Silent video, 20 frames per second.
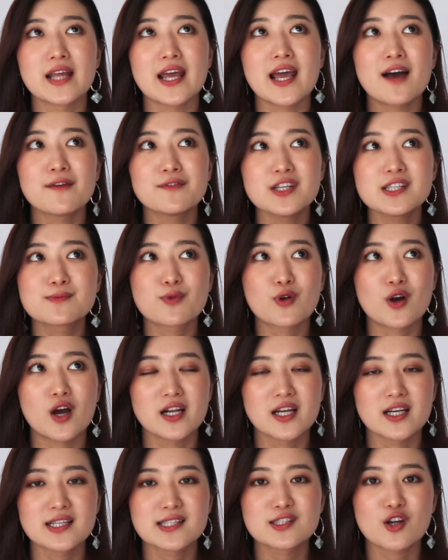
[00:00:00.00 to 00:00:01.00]
They have these
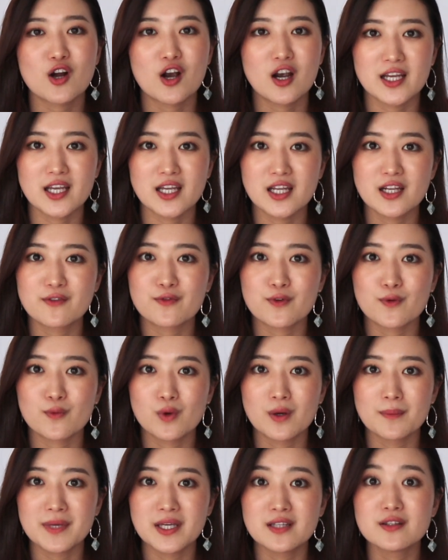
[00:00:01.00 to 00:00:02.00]
products targeted for
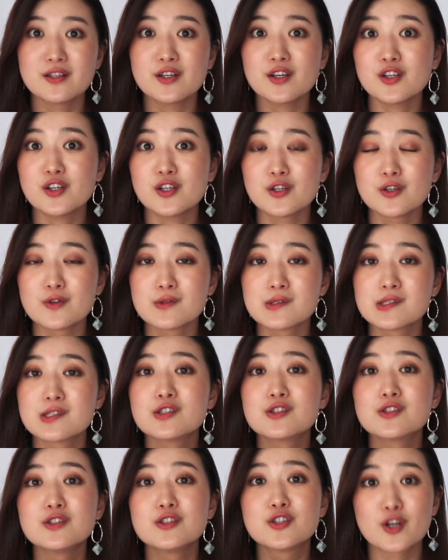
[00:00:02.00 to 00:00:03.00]
women to use
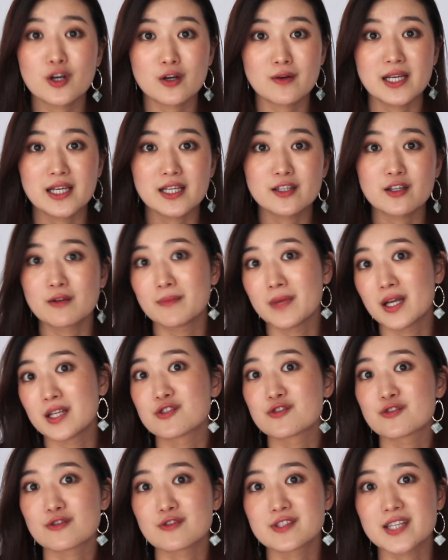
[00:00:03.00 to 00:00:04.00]
during their
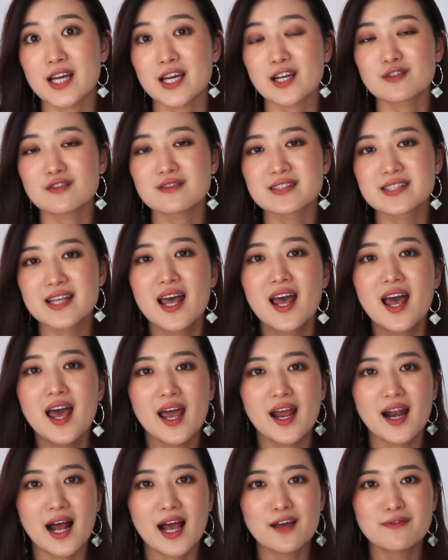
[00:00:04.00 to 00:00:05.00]
menstrual cycles,
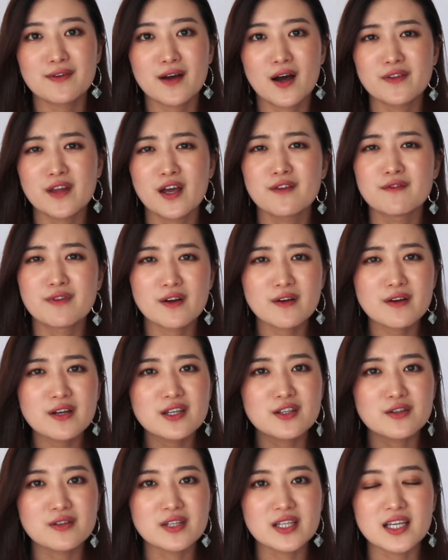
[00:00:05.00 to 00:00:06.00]
and I found that very
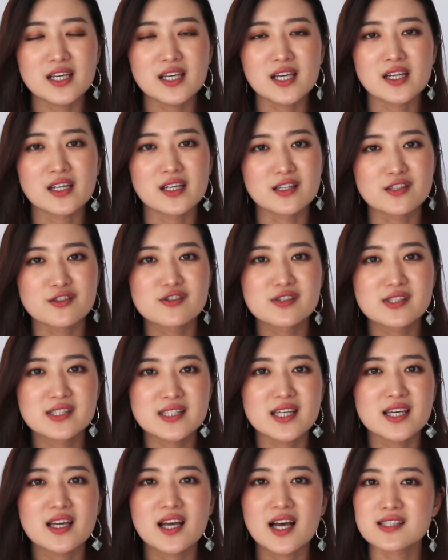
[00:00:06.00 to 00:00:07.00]
unique and
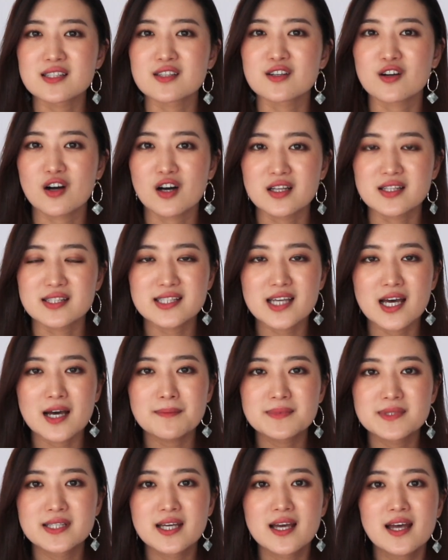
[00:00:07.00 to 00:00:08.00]
interesting as a
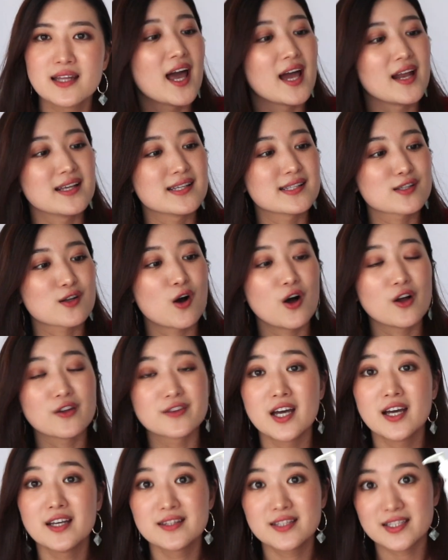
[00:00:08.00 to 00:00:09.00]
concept, and it's
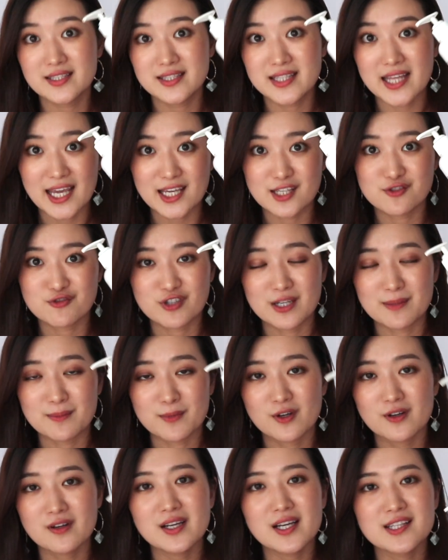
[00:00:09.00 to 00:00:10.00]
called the
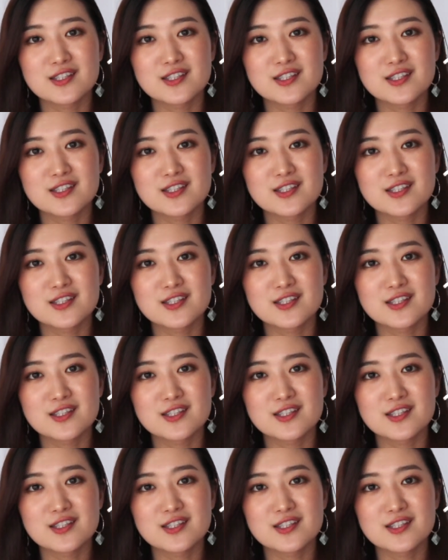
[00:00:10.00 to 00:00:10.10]
Daydreamer.